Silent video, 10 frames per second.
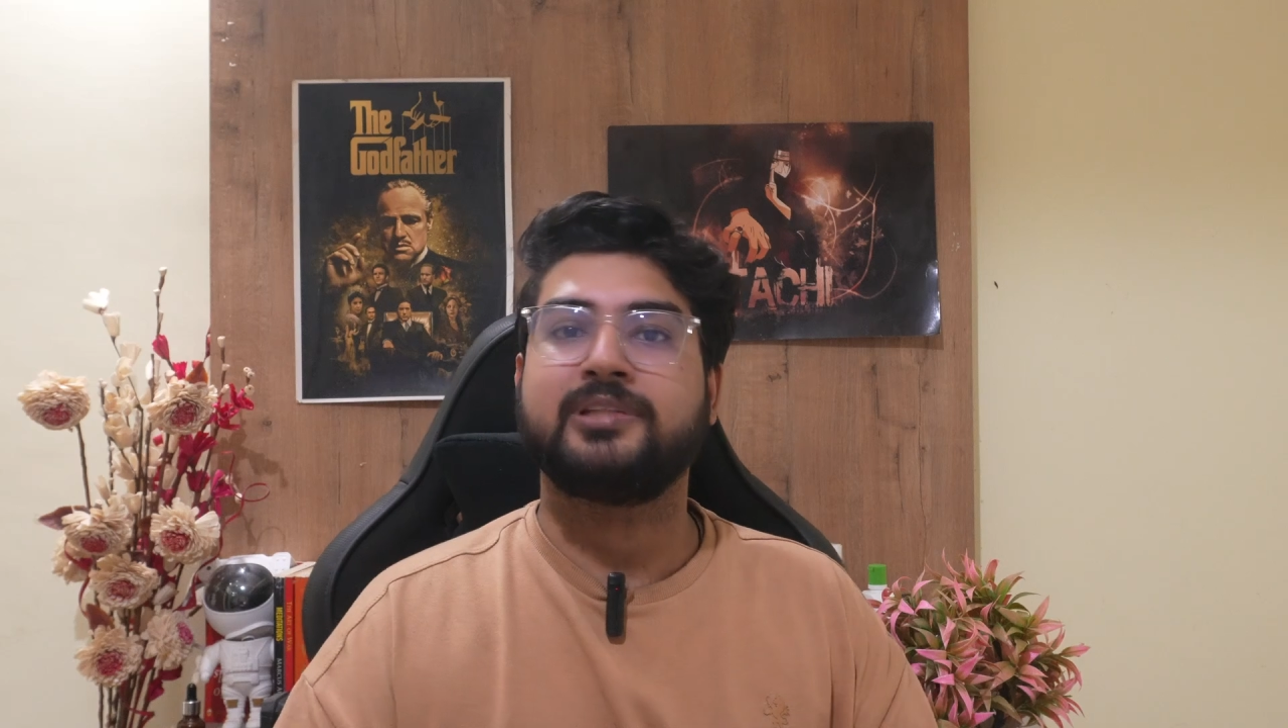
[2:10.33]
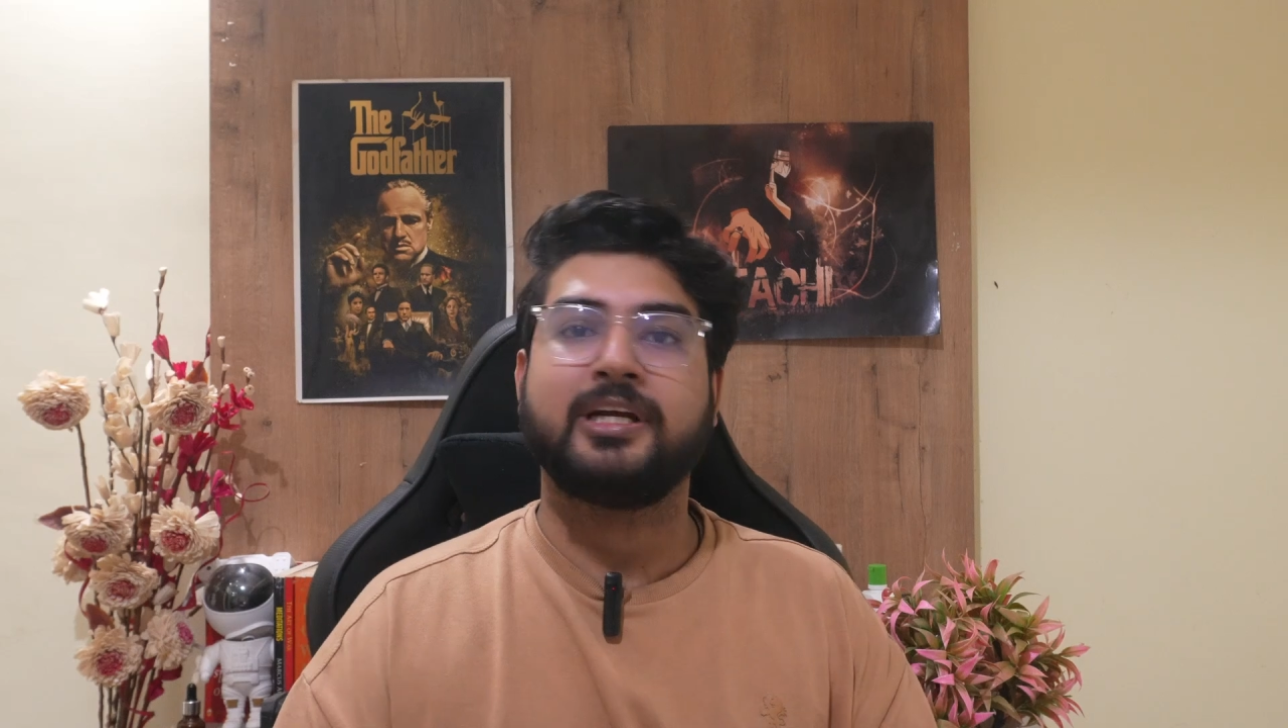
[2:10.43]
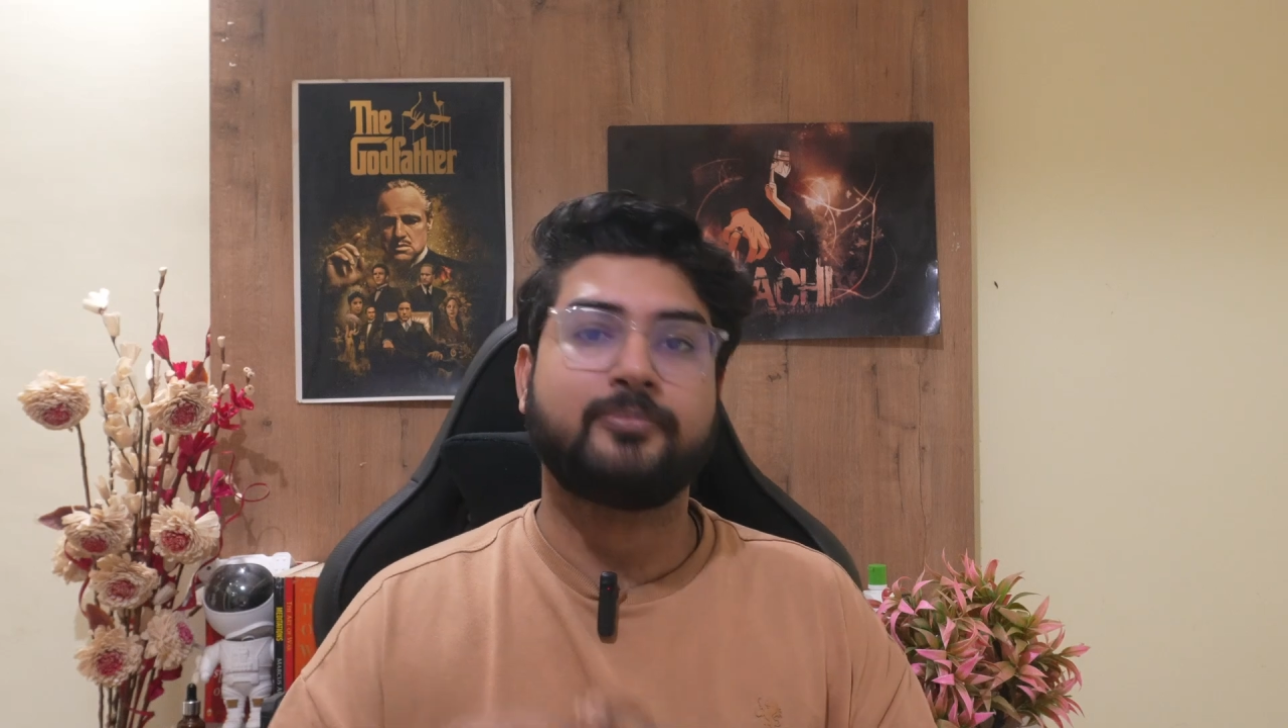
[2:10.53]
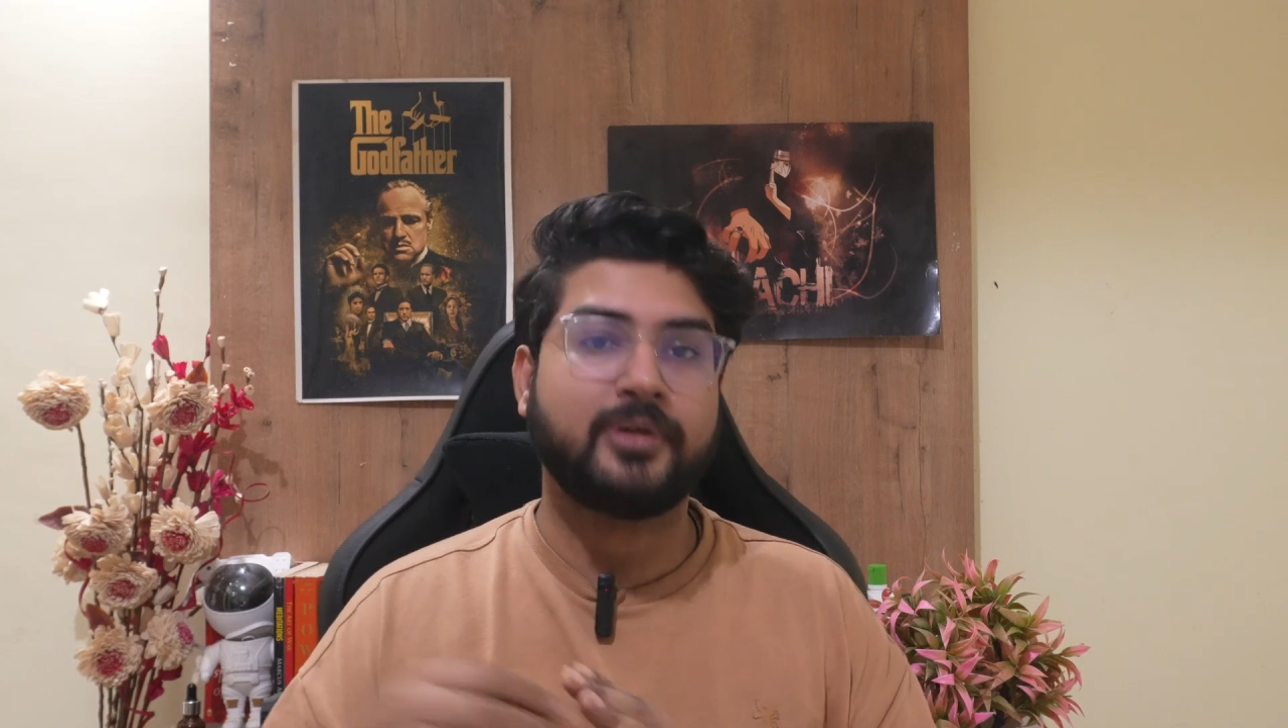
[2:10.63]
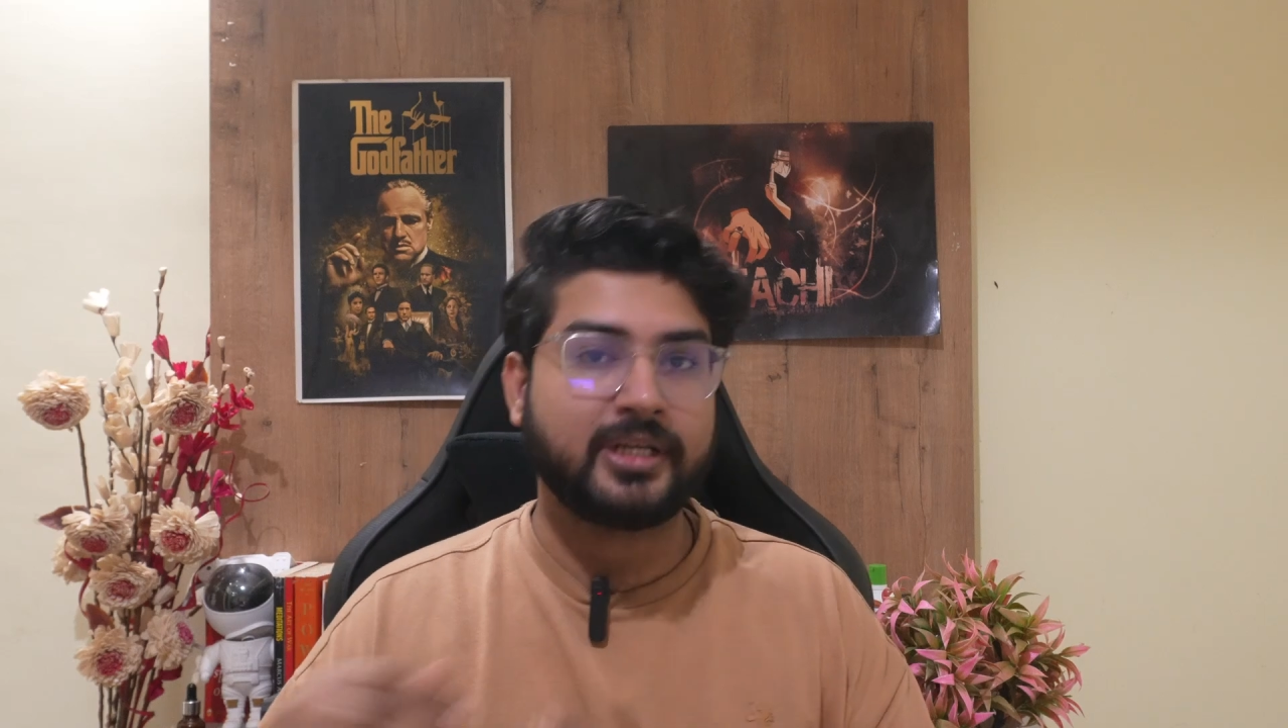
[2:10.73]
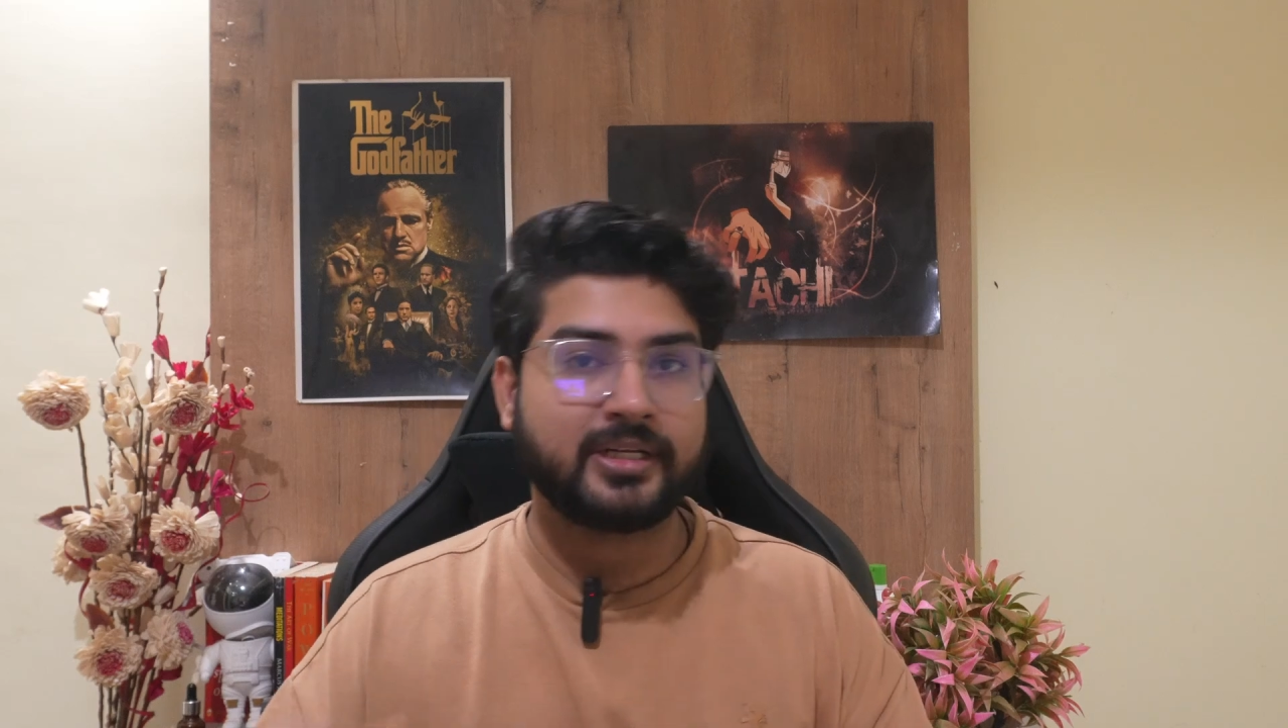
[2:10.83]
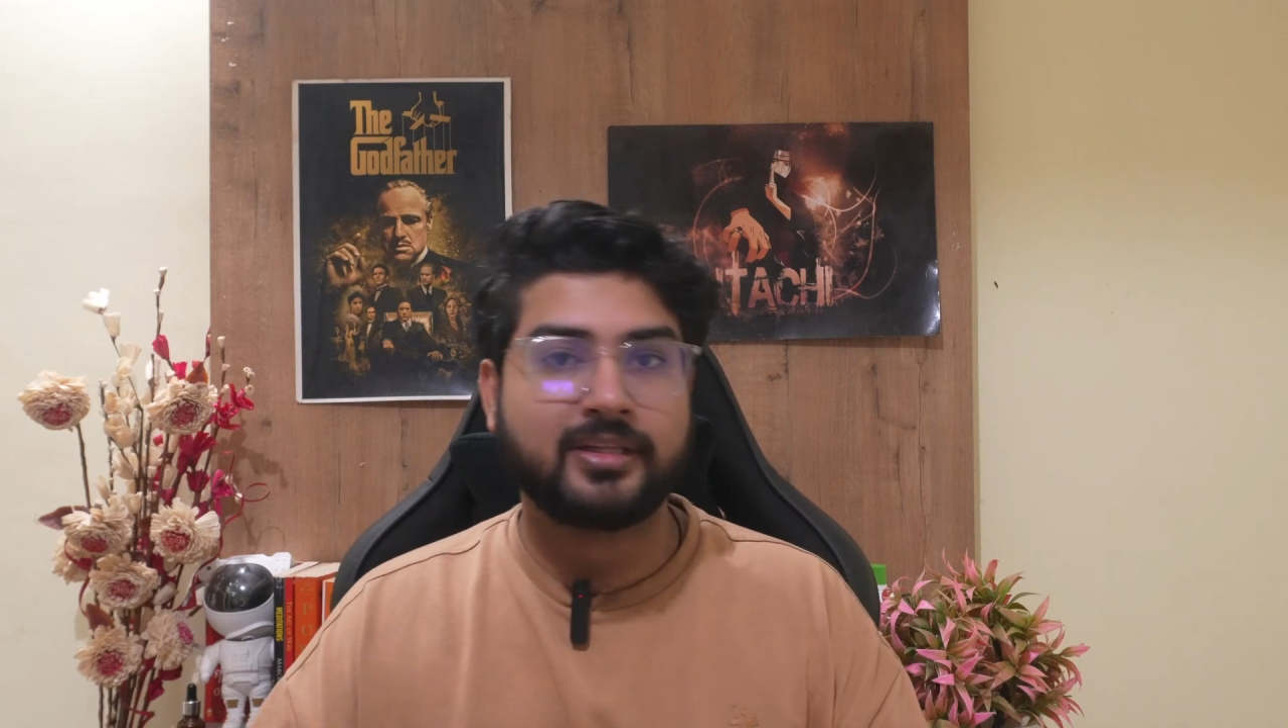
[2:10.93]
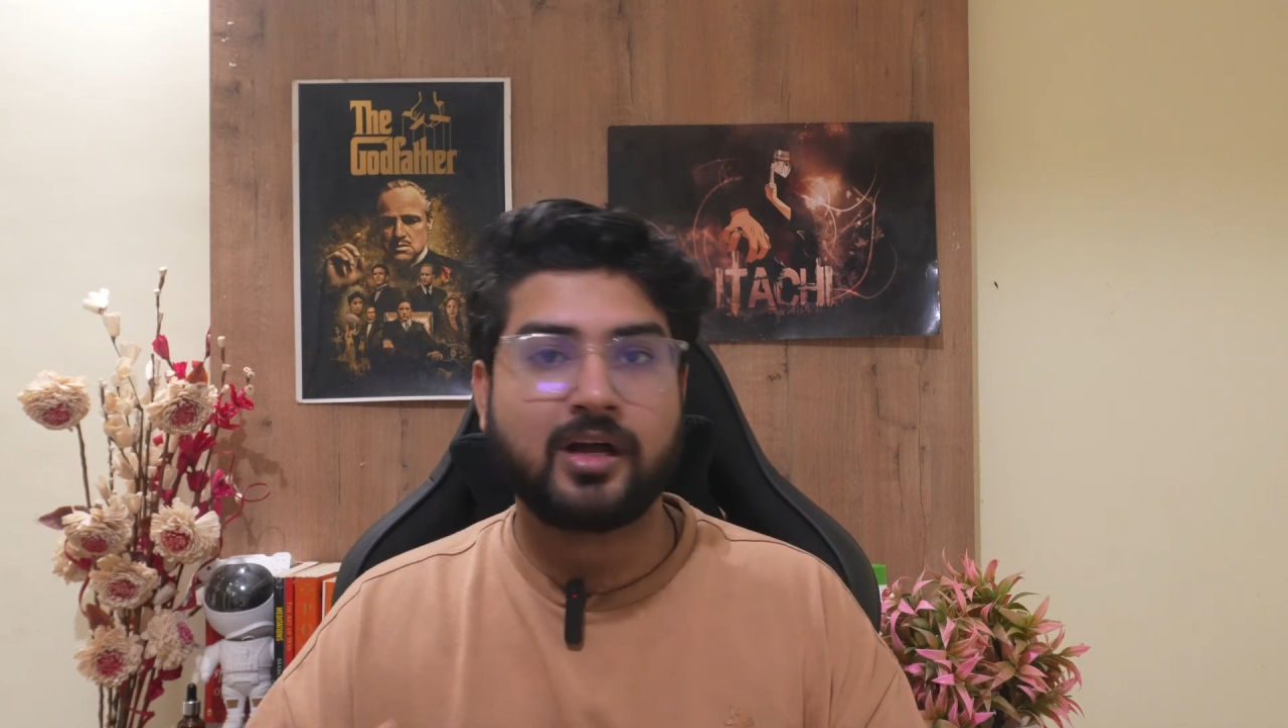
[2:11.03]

like predict the